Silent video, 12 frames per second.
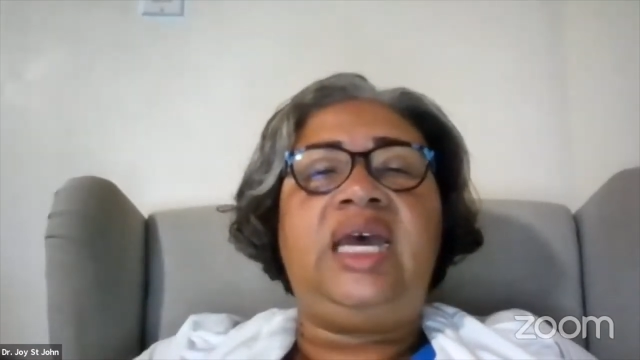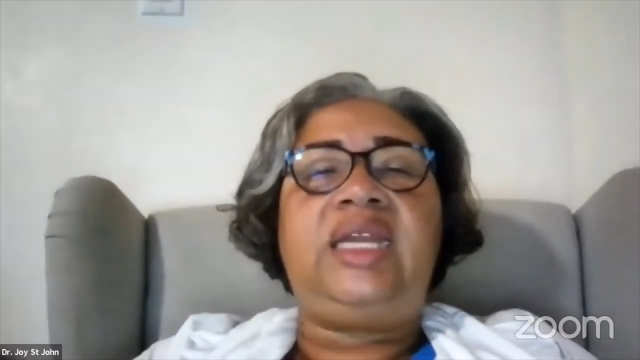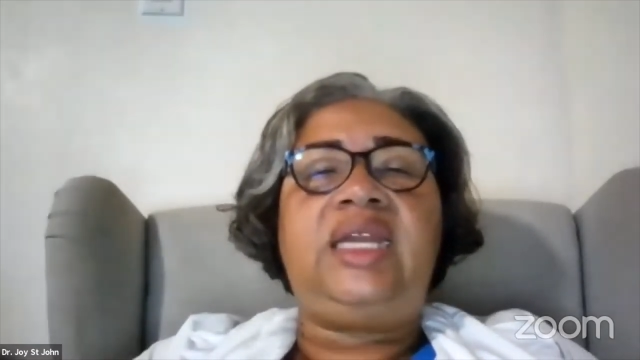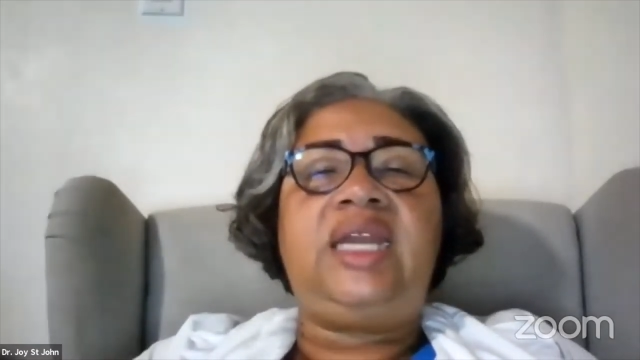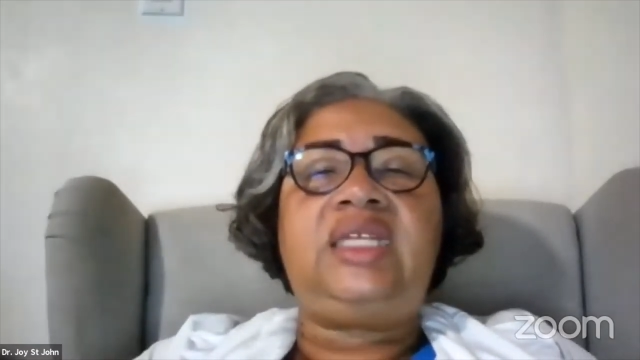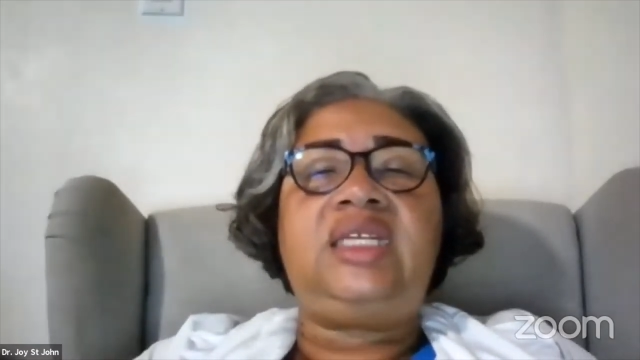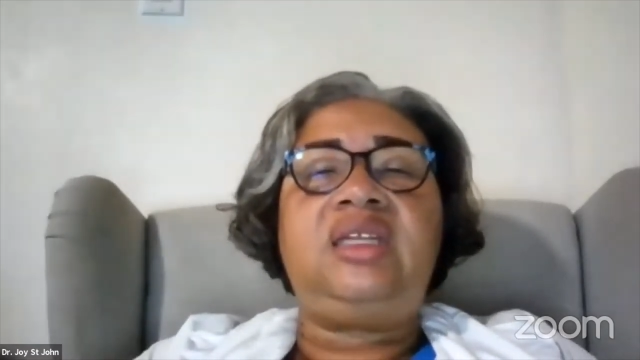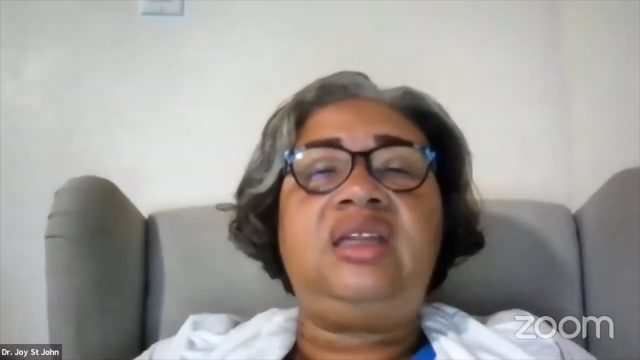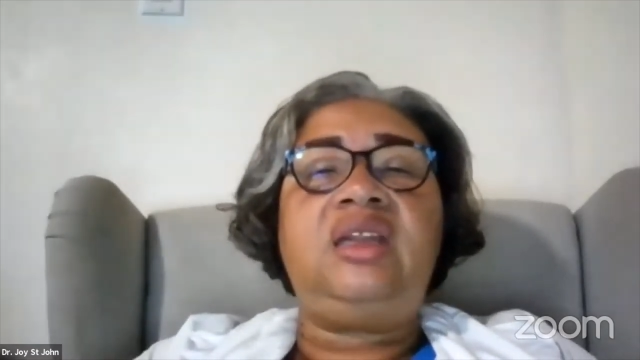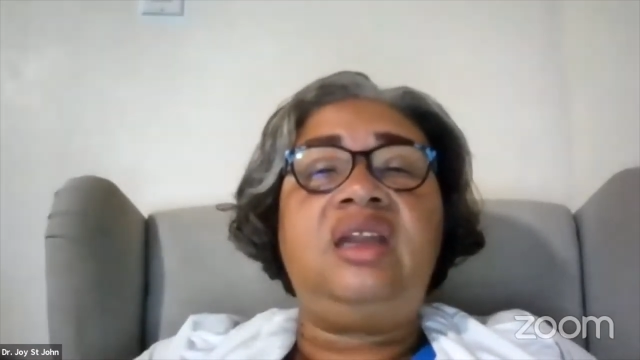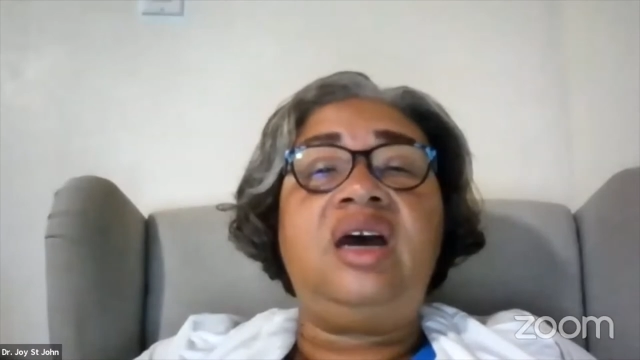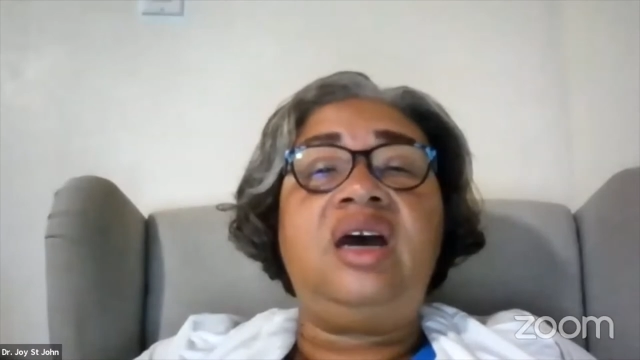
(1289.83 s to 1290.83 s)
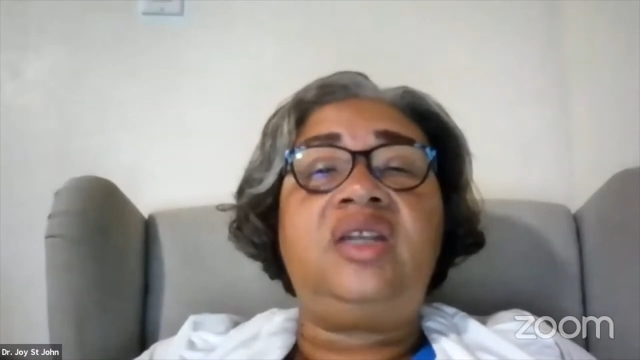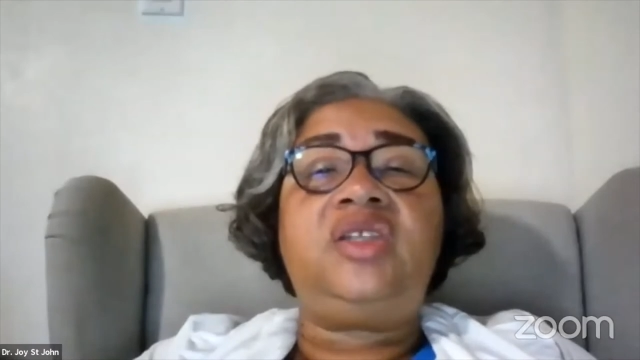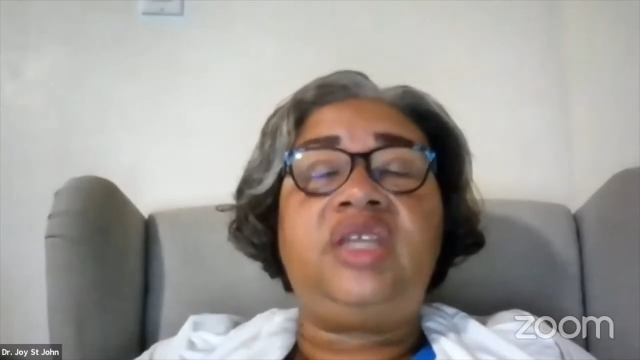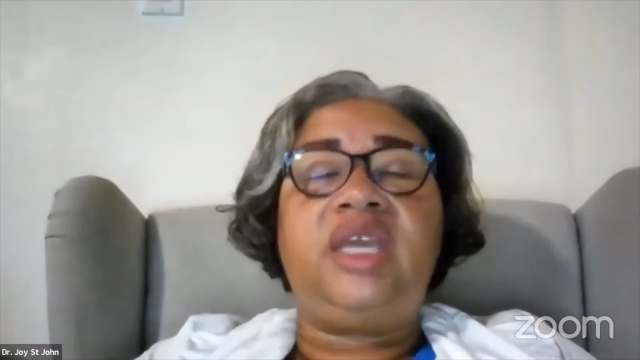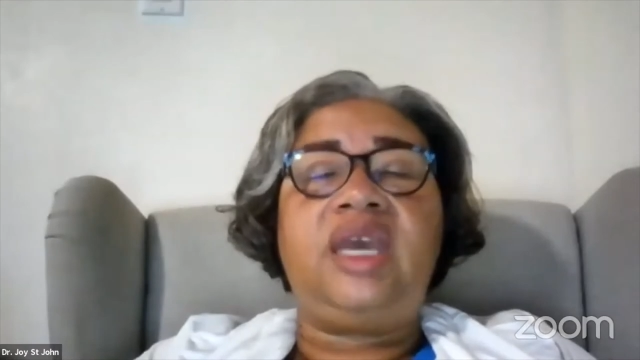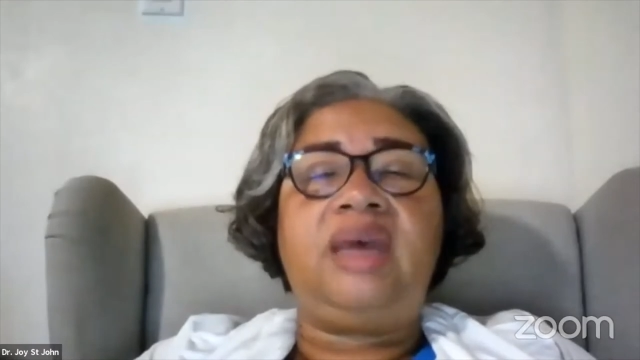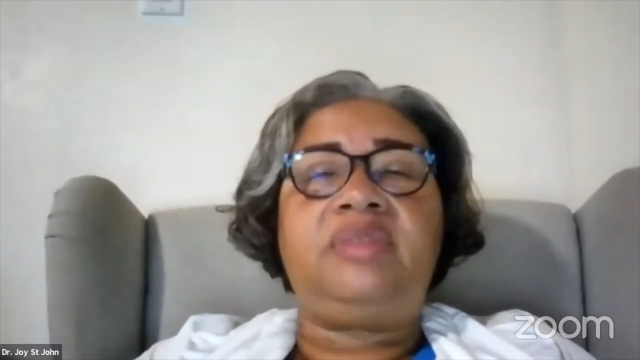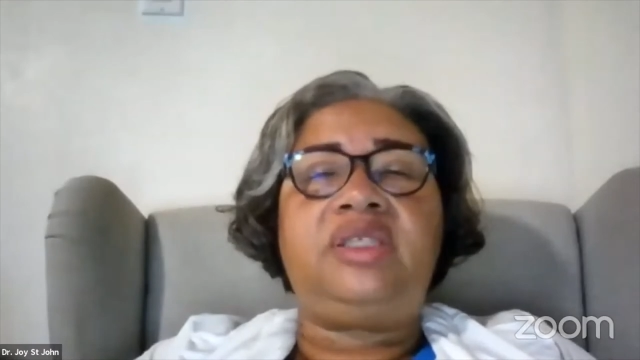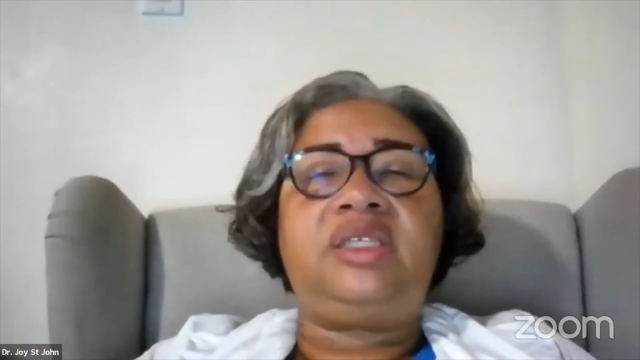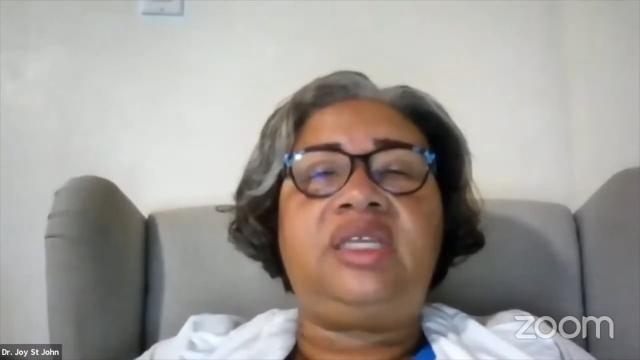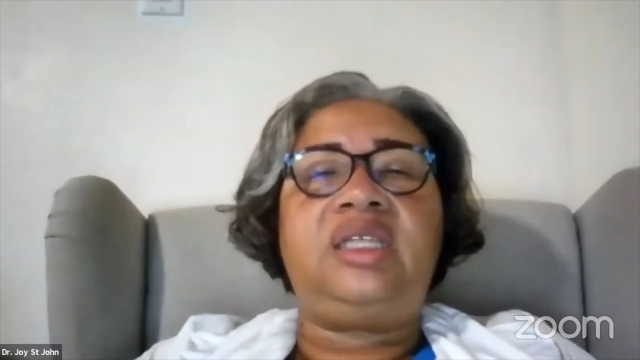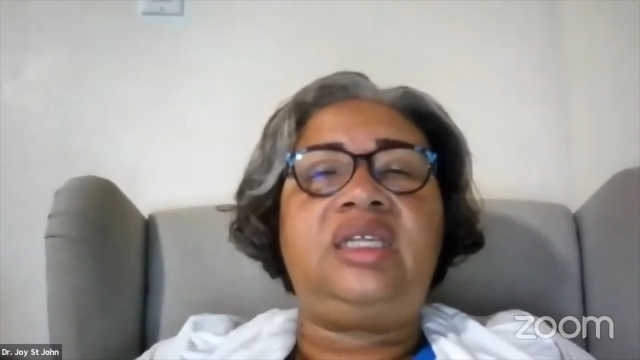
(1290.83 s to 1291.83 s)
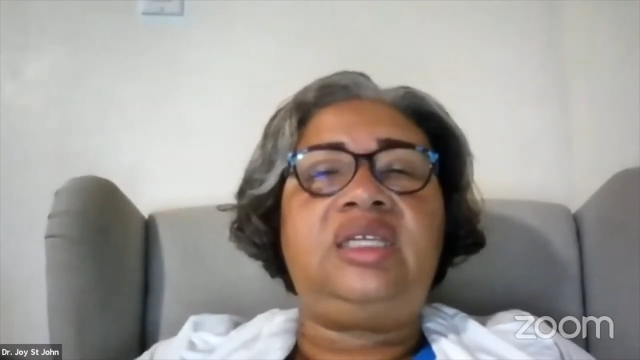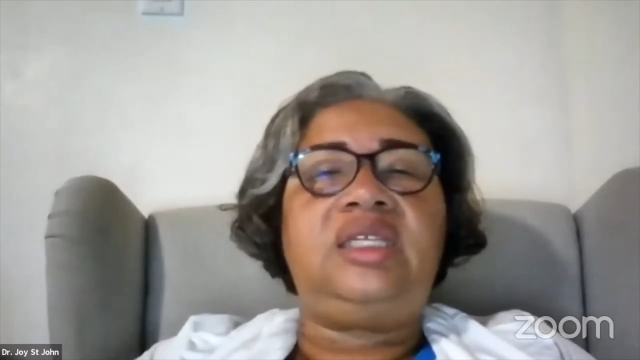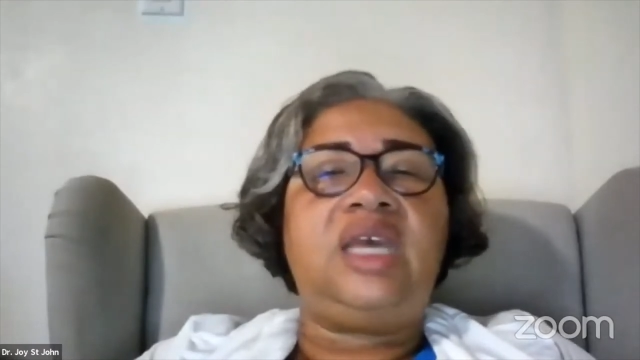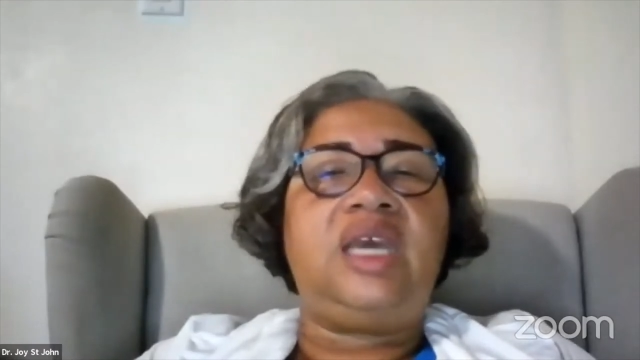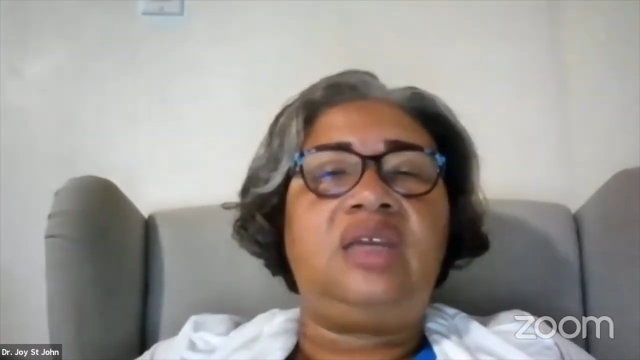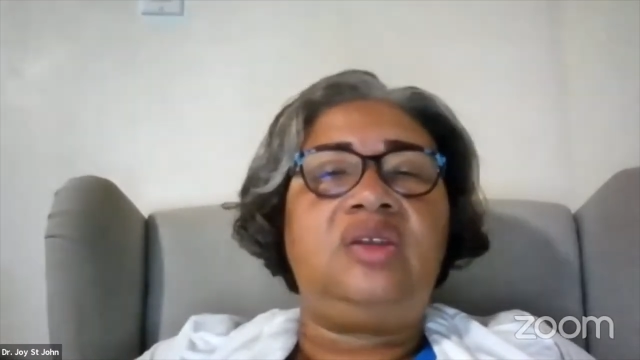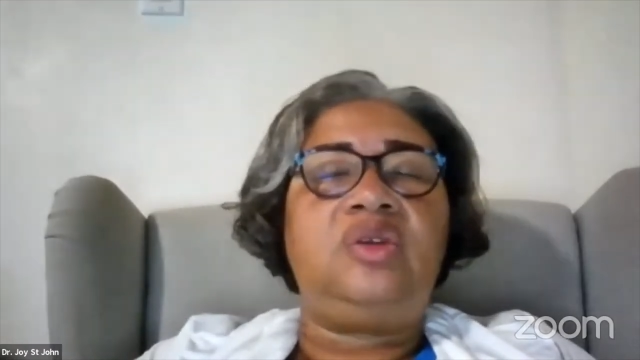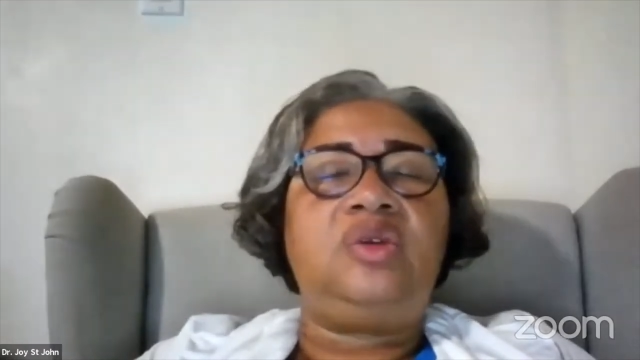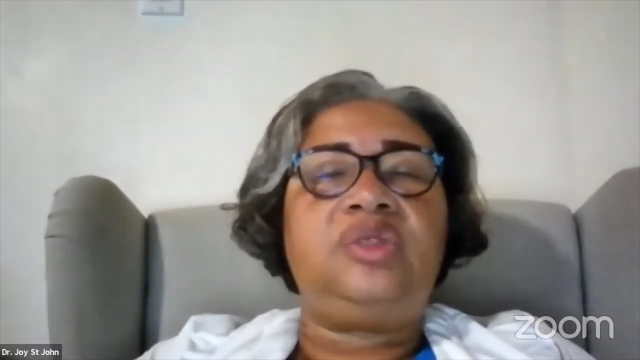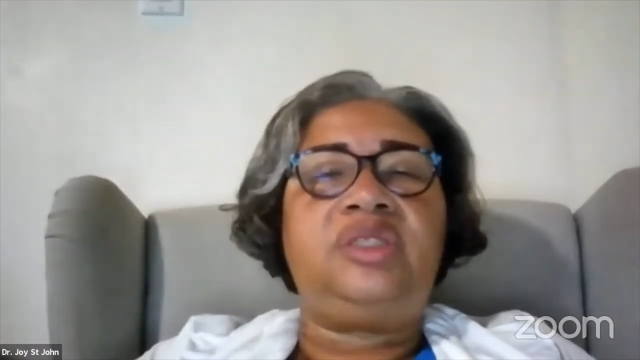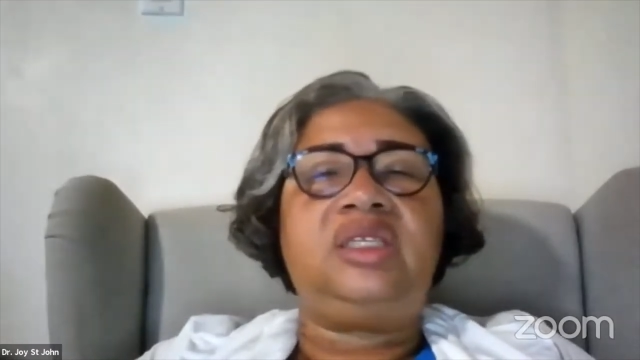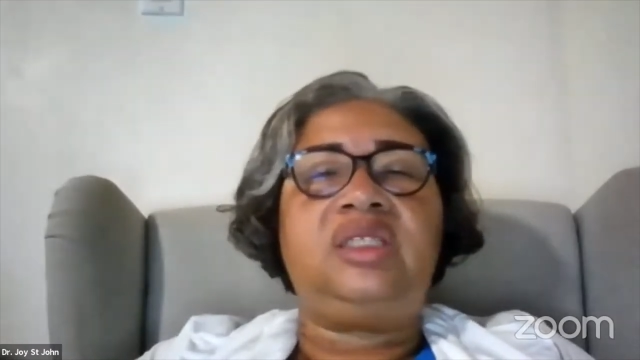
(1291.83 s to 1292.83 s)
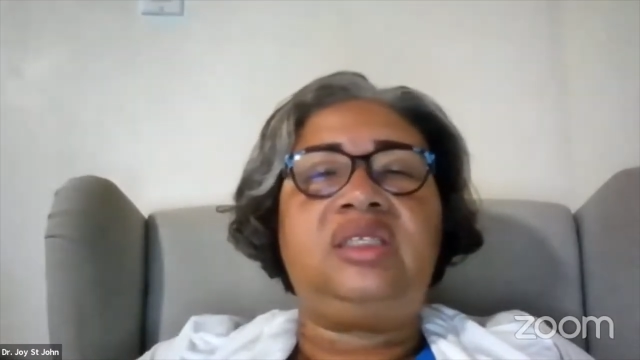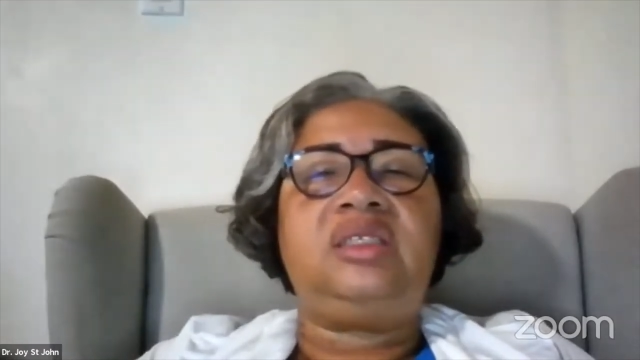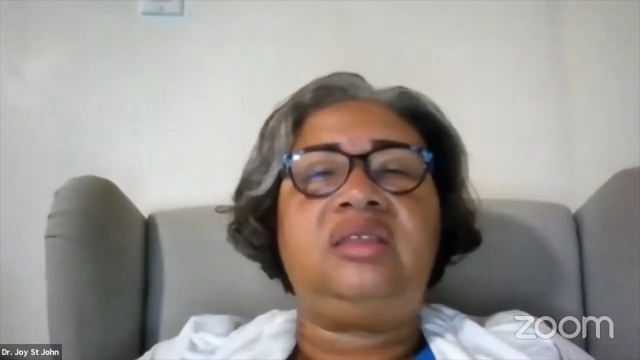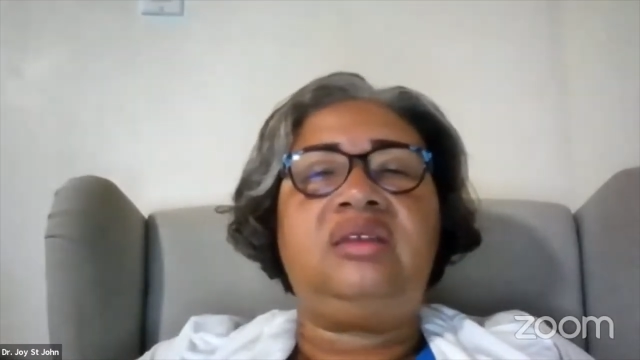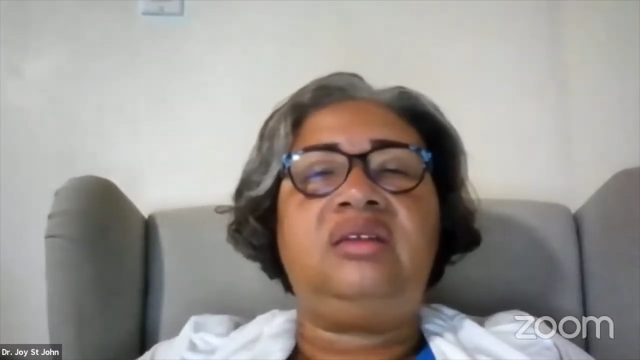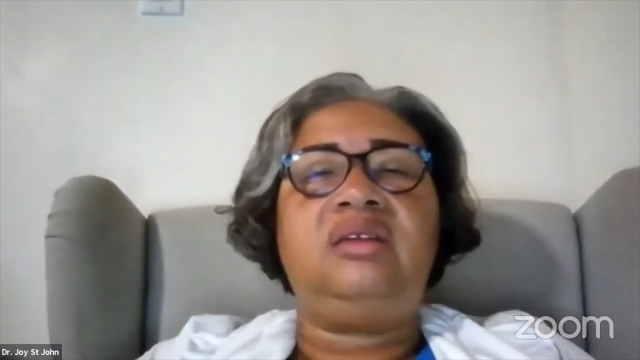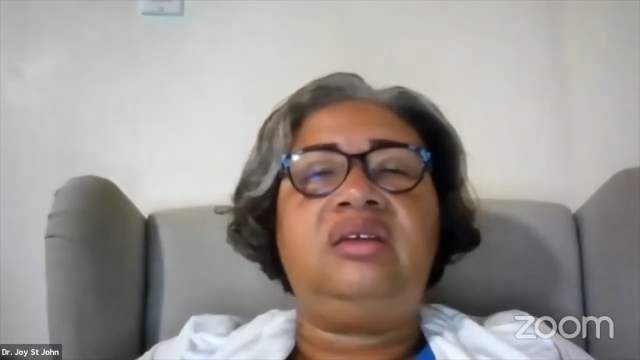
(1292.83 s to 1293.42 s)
highlighted large gaps in the diagnosis,